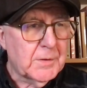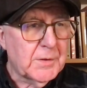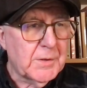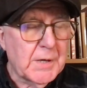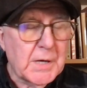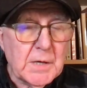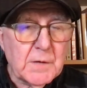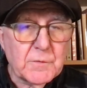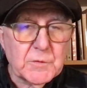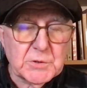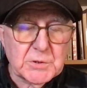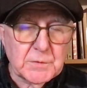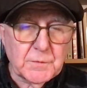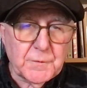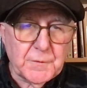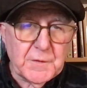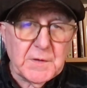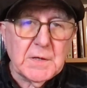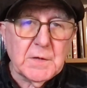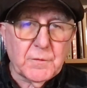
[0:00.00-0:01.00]
nervous and
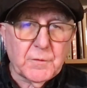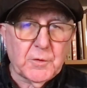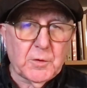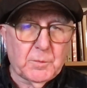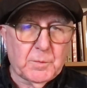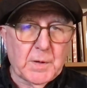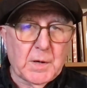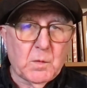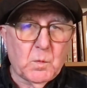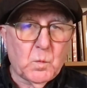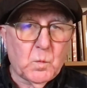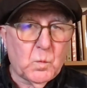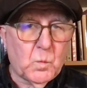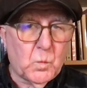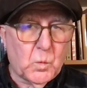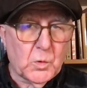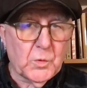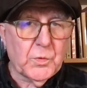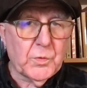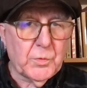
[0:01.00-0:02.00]
fearful about
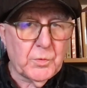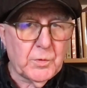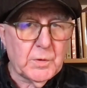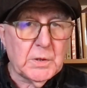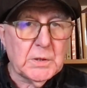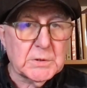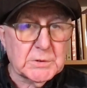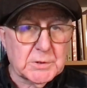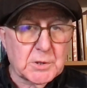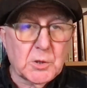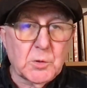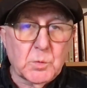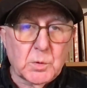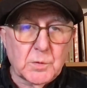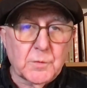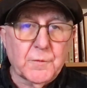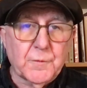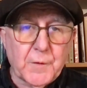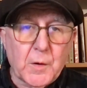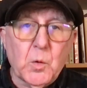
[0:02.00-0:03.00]
what is going to
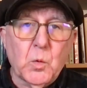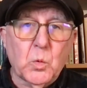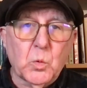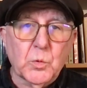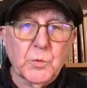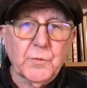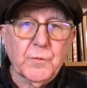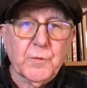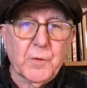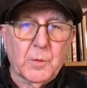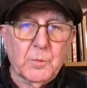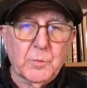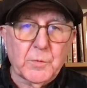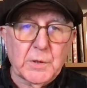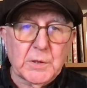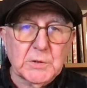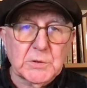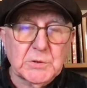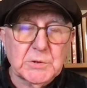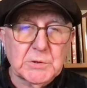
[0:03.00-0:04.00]
unfold from
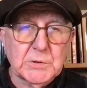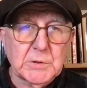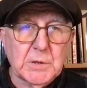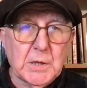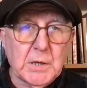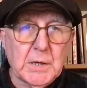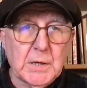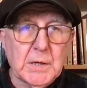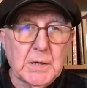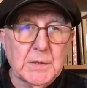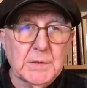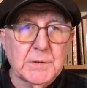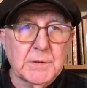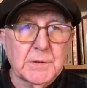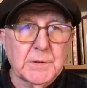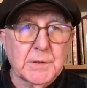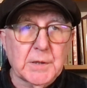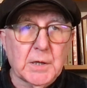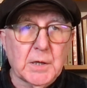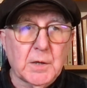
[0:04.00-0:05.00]
this.
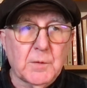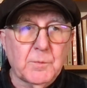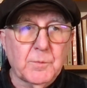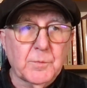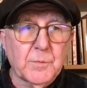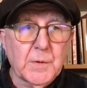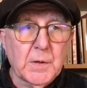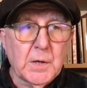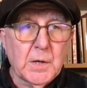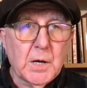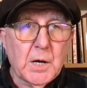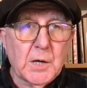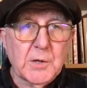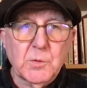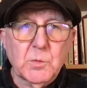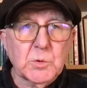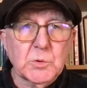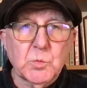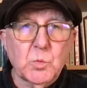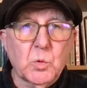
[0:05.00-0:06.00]
And I
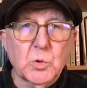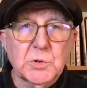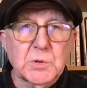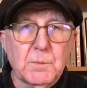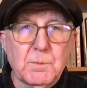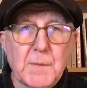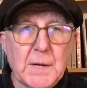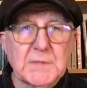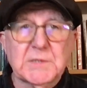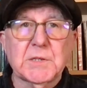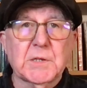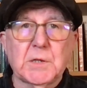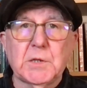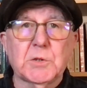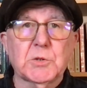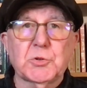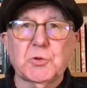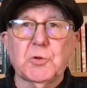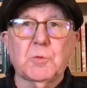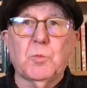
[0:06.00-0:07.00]
don't want to
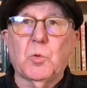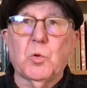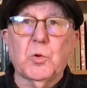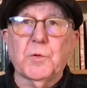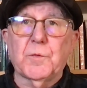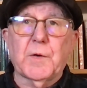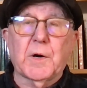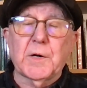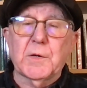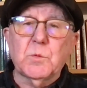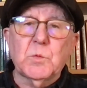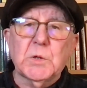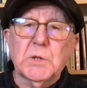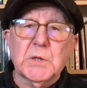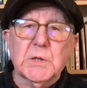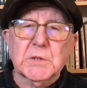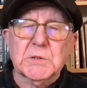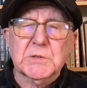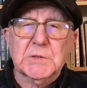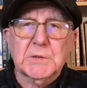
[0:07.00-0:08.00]
automatically assume all the very
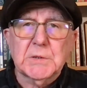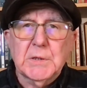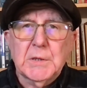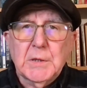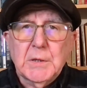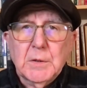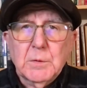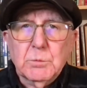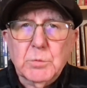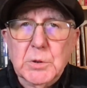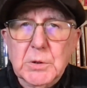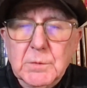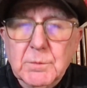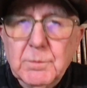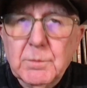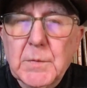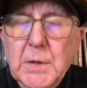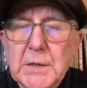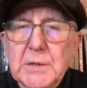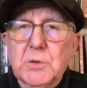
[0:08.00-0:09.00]
worst, but
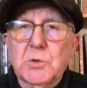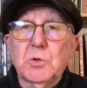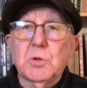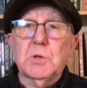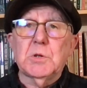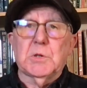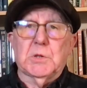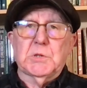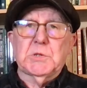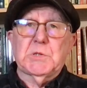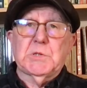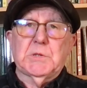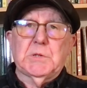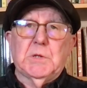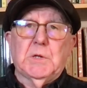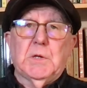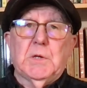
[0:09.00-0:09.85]
my goodness,